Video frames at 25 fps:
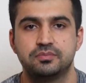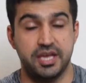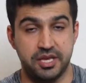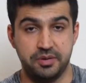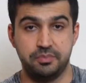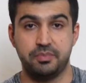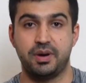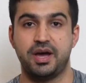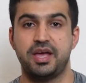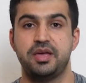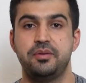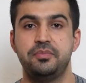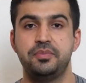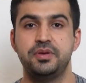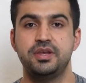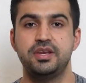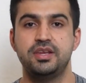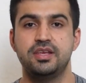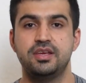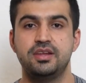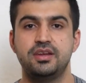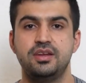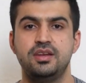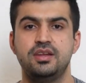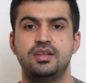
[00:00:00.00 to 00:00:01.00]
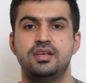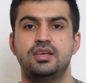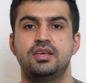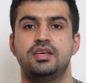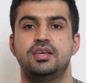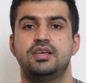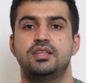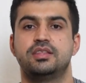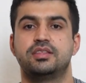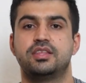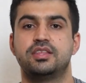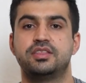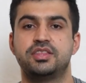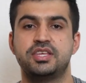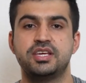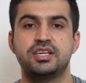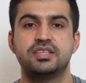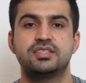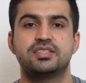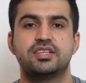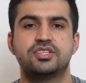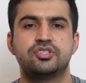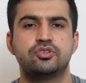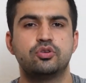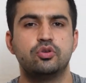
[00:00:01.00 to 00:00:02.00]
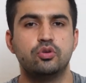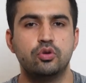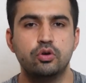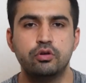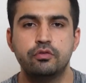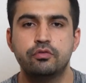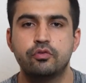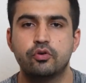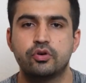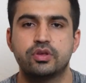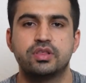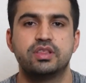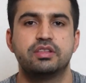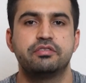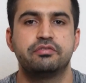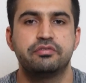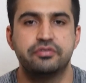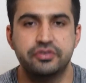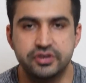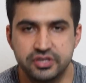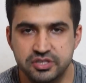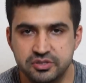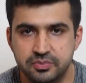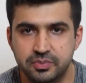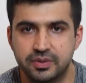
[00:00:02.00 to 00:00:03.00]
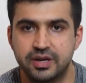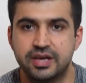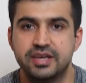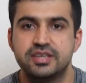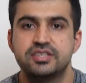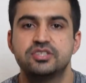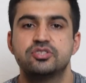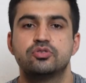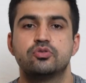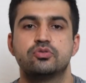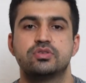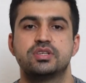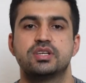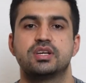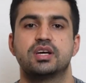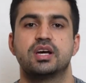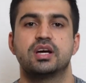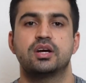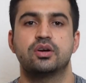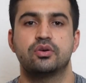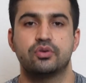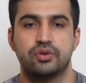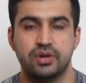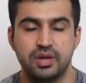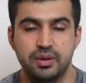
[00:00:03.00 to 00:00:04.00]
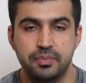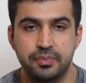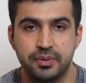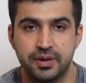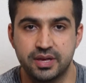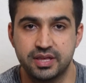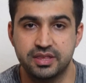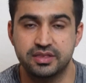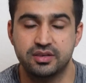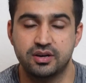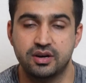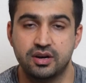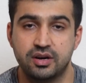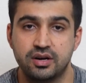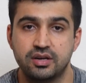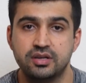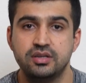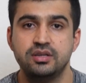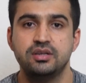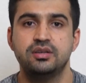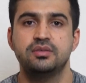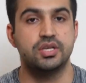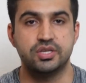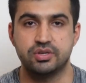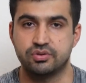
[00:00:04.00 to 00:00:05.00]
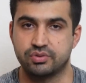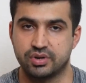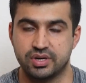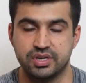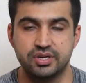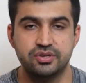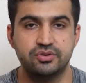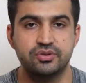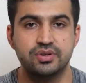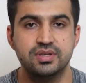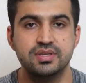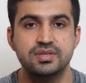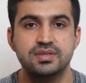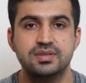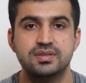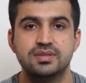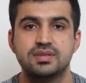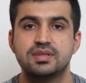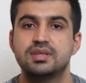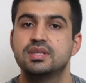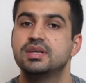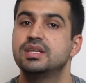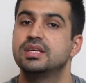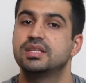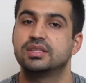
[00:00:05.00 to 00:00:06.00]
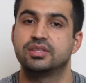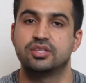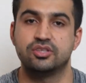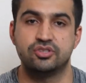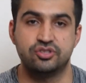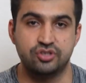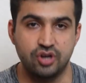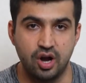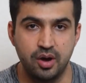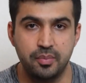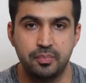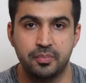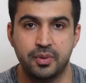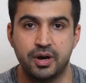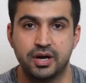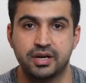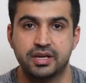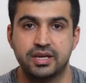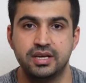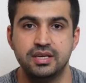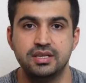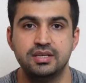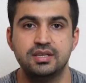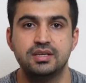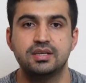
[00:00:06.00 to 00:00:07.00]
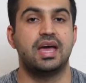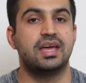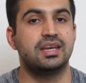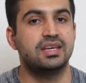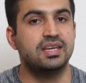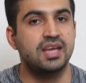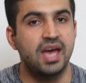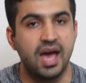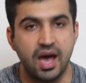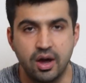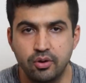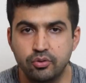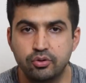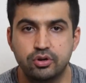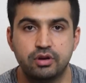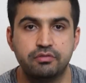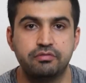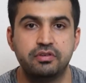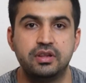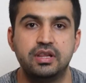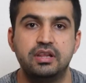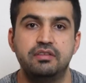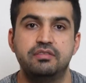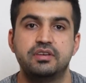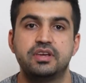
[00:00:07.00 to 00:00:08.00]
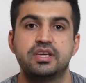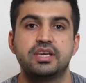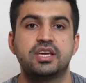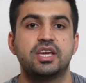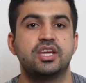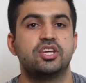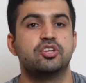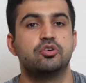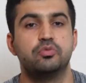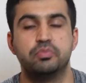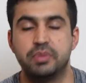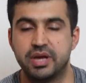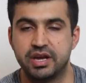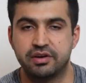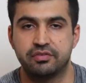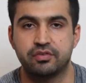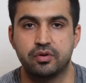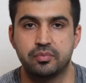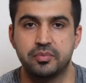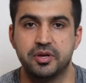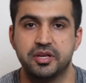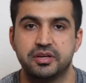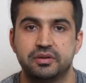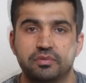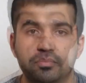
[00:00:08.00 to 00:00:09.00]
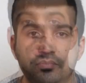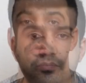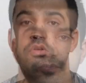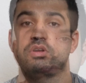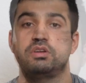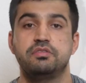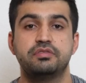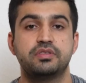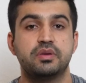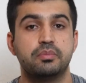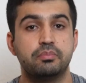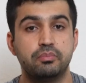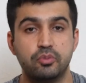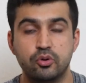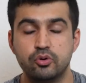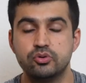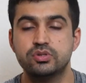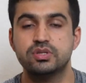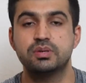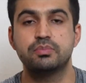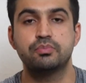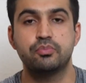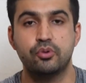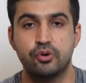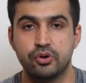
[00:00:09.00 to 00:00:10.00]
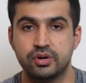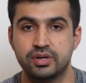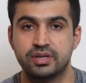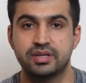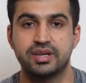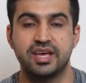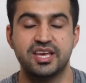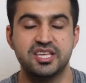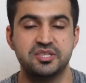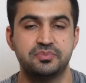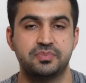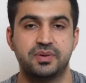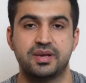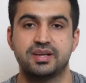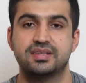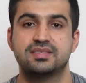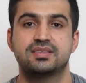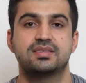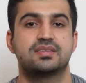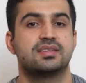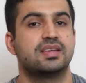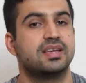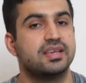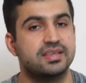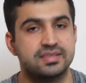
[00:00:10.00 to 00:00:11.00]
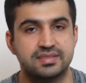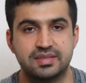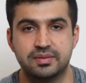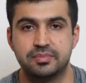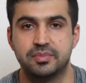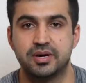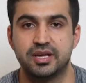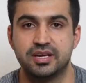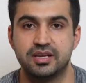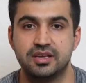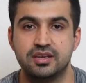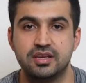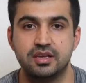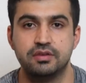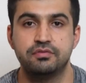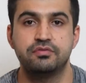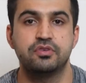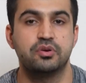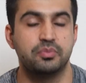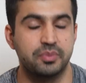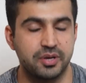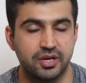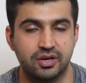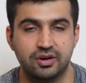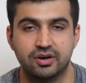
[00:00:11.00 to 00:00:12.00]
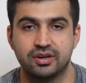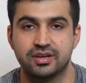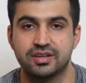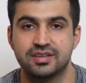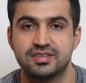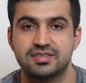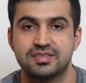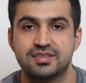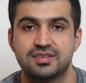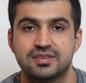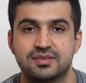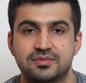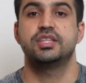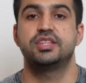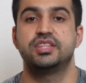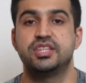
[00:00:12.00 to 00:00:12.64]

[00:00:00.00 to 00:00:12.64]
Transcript: In my opinion, the things that you look for in the first place choosing a career path are your interests, the job market, and how good of a living can you make from it. One of the most important aspects is the money, if you're being honest.